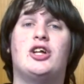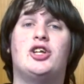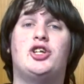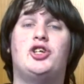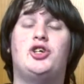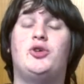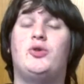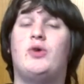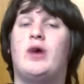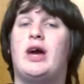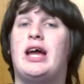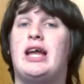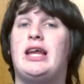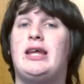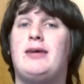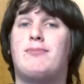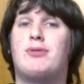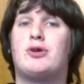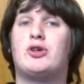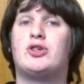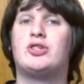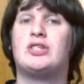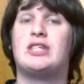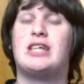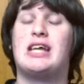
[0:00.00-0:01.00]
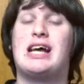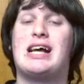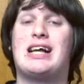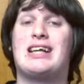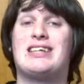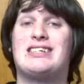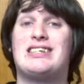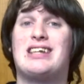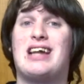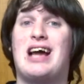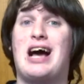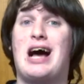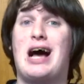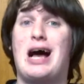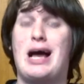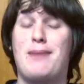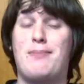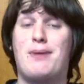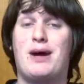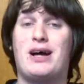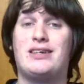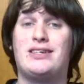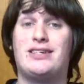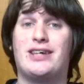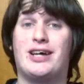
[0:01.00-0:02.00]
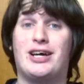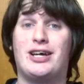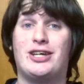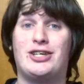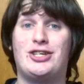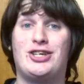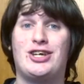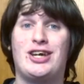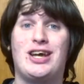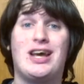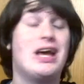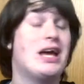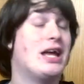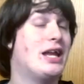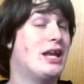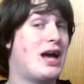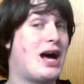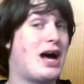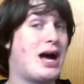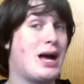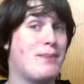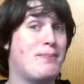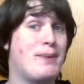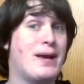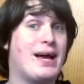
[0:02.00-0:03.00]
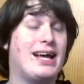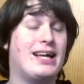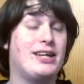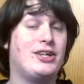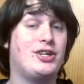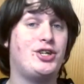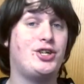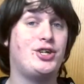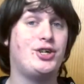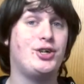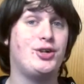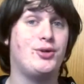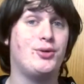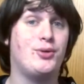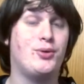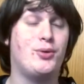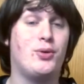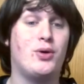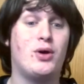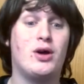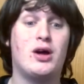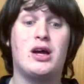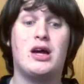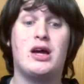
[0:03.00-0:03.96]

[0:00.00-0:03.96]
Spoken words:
to any person that has an iPod Touch, an iPad 2,